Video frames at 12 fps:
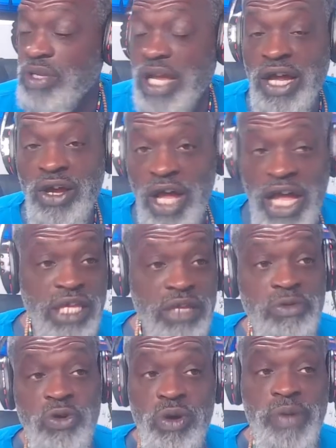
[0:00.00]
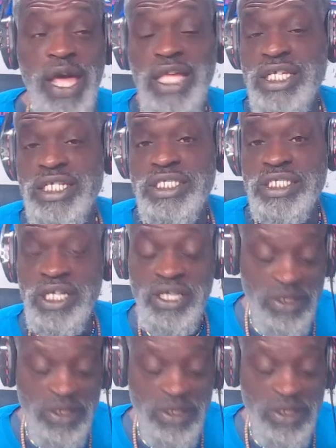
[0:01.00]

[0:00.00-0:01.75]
I go I keep going back to the scene.